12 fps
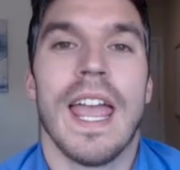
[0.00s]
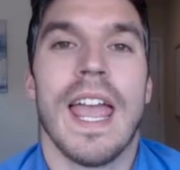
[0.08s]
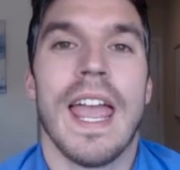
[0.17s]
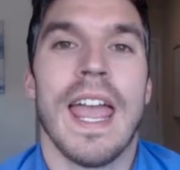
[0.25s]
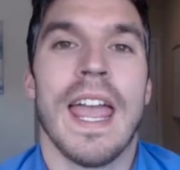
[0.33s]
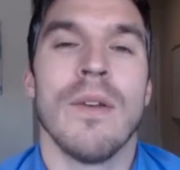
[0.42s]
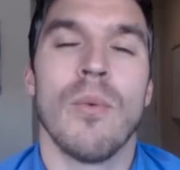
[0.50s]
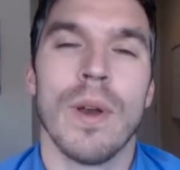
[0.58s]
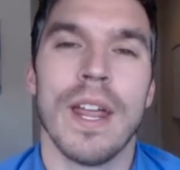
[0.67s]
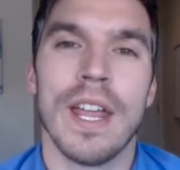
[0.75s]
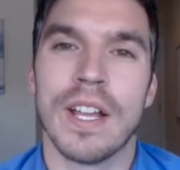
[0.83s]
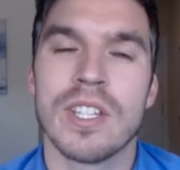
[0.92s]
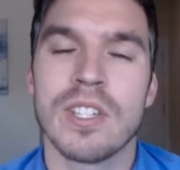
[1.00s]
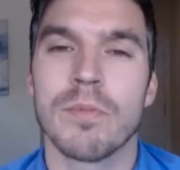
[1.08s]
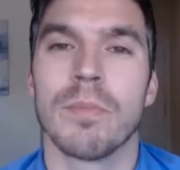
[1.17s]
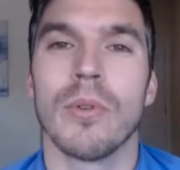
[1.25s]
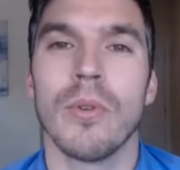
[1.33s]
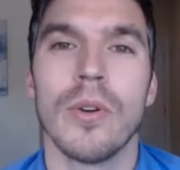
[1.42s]
And when I
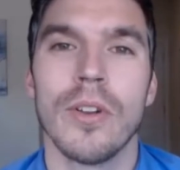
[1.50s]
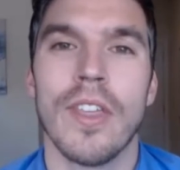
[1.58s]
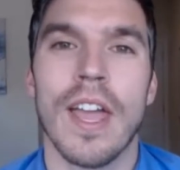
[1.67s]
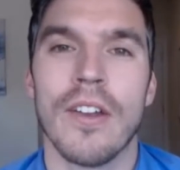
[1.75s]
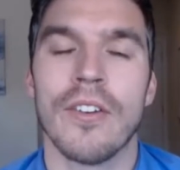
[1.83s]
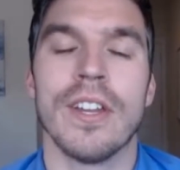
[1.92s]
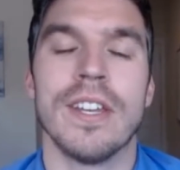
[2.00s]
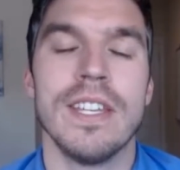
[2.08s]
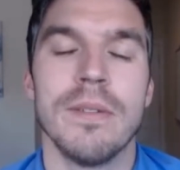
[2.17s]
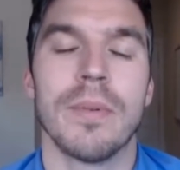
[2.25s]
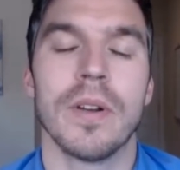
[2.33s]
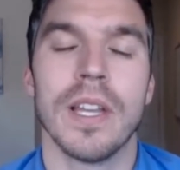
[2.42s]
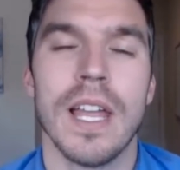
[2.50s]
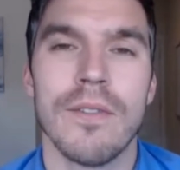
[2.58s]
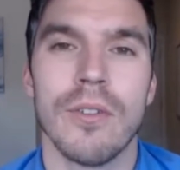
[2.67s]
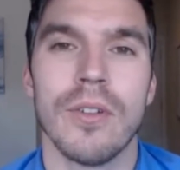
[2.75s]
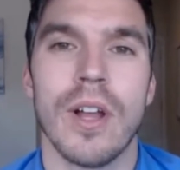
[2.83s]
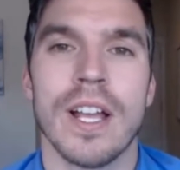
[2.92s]
explored that on a deeper
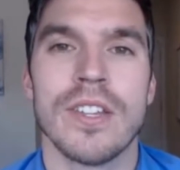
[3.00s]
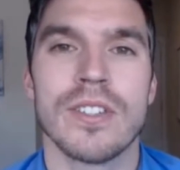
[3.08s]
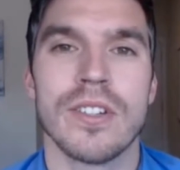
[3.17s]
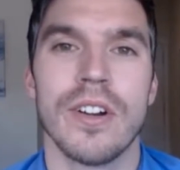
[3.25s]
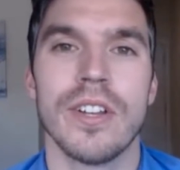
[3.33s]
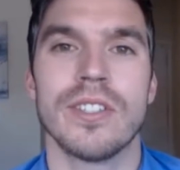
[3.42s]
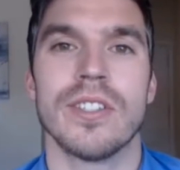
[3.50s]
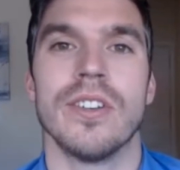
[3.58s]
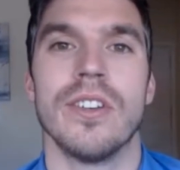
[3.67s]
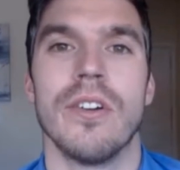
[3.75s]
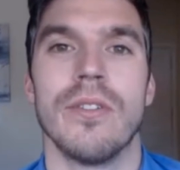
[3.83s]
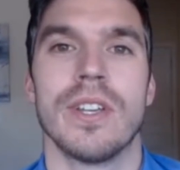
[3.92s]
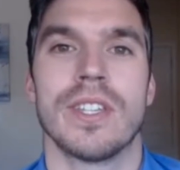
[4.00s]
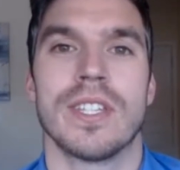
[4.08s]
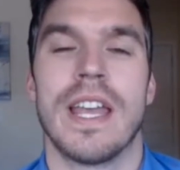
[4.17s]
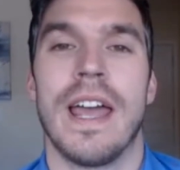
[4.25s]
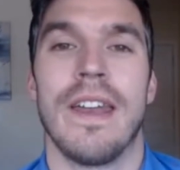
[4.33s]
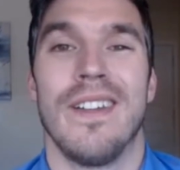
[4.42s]
level, I started to notice
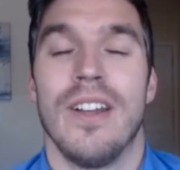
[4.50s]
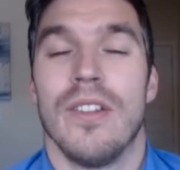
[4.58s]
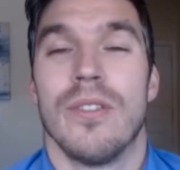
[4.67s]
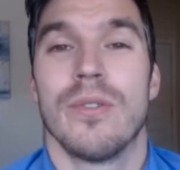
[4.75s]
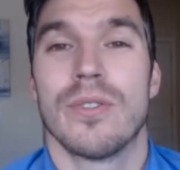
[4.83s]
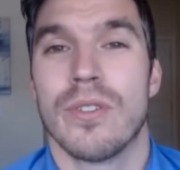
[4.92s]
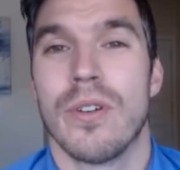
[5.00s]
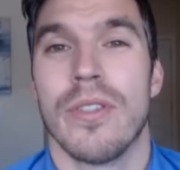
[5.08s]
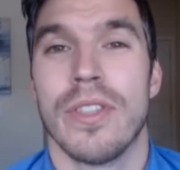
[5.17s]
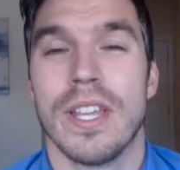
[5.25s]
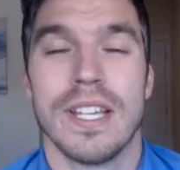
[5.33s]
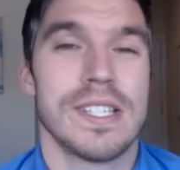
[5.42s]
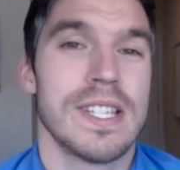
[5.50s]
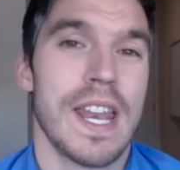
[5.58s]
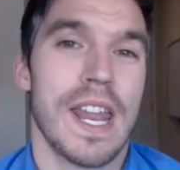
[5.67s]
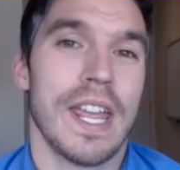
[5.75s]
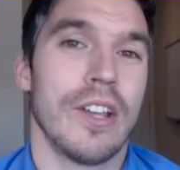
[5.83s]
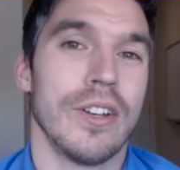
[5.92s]
that those are all things that I
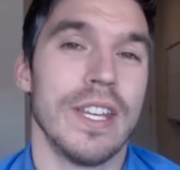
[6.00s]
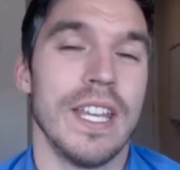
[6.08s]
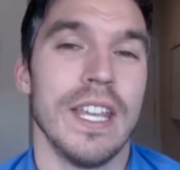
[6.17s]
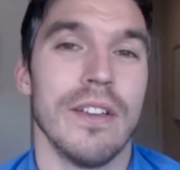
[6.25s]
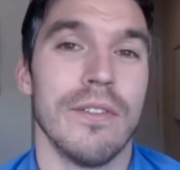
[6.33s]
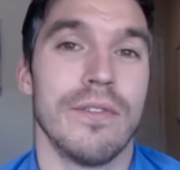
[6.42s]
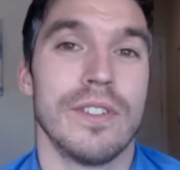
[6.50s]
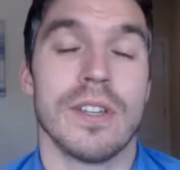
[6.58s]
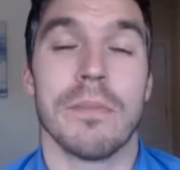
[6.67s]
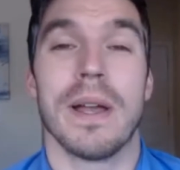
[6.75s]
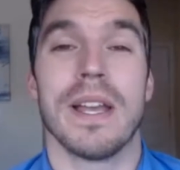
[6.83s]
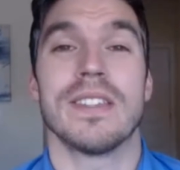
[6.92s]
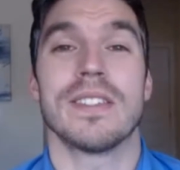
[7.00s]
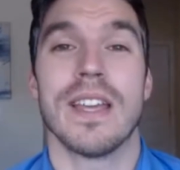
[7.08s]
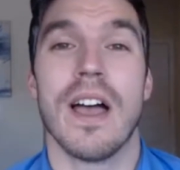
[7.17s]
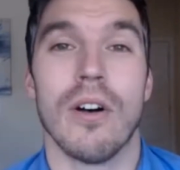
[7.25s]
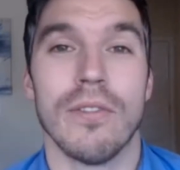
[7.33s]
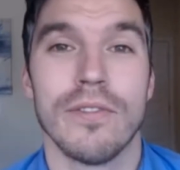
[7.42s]
could give to
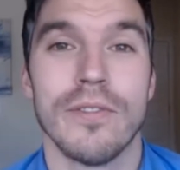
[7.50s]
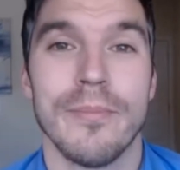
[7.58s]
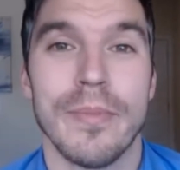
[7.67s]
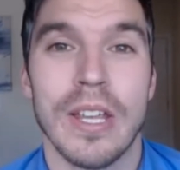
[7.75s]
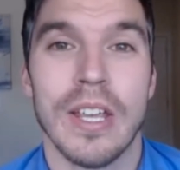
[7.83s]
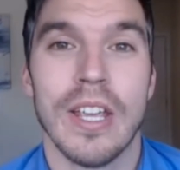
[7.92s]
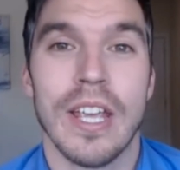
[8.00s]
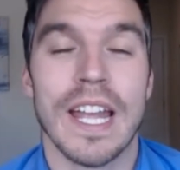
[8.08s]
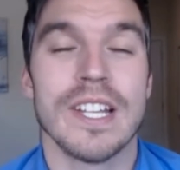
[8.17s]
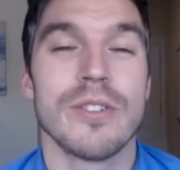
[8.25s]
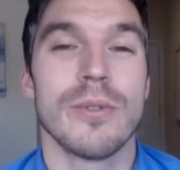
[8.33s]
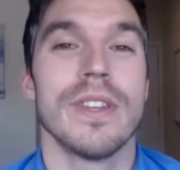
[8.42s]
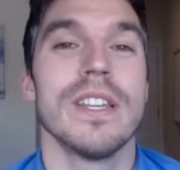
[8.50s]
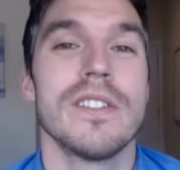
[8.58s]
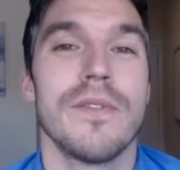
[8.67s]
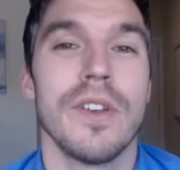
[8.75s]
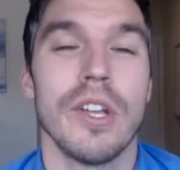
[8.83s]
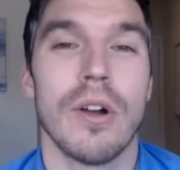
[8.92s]
myself. And so in this
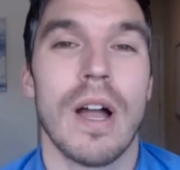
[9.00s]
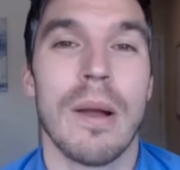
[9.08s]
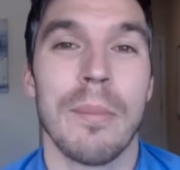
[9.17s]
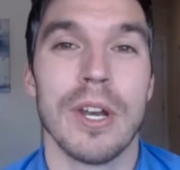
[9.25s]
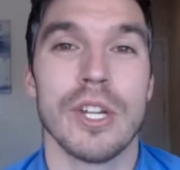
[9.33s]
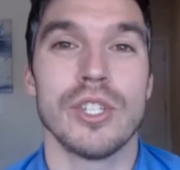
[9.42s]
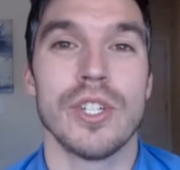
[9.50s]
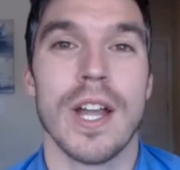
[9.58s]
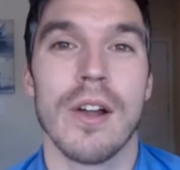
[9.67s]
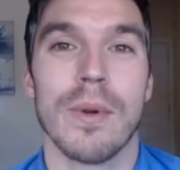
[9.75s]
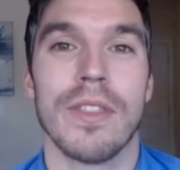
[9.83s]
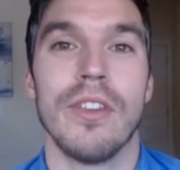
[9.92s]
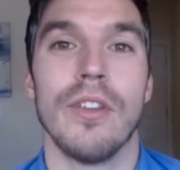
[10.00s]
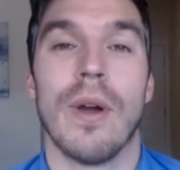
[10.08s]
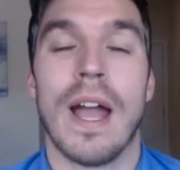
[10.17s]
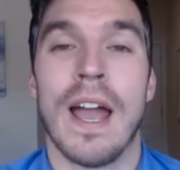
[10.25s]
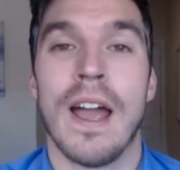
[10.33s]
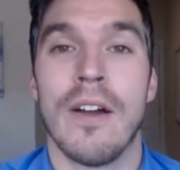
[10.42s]
video, I'm going to share with you
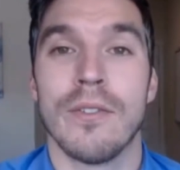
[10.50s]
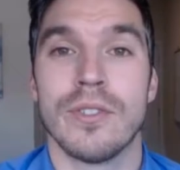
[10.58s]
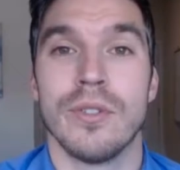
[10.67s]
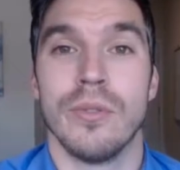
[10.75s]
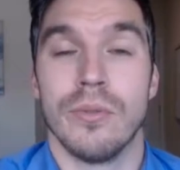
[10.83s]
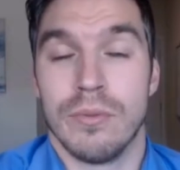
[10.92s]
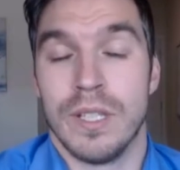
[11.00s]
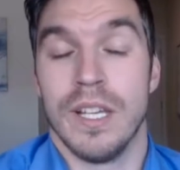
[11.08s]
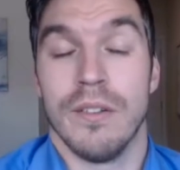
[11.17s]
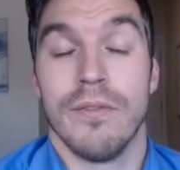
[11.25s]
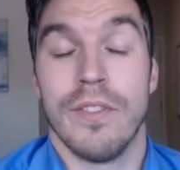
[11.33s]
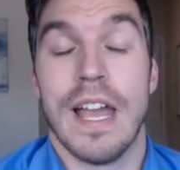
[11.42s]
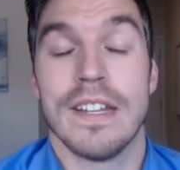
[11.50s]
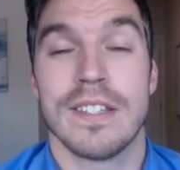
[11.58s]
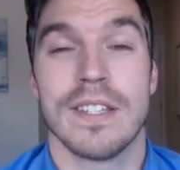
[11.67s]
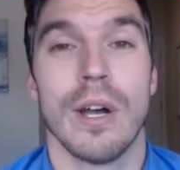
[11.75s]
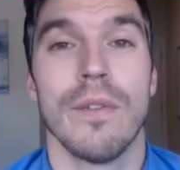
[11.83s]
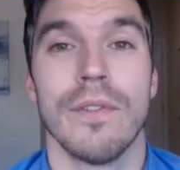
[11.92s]
how to give that
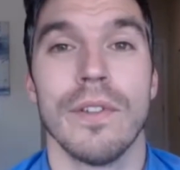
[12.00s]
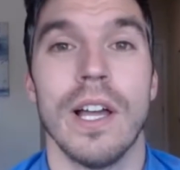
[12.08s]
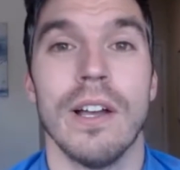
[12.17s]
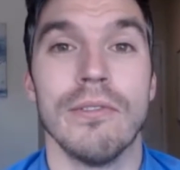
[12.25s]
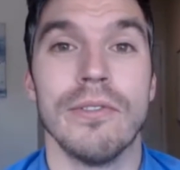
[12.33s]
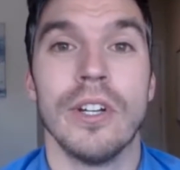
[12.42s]
self-love,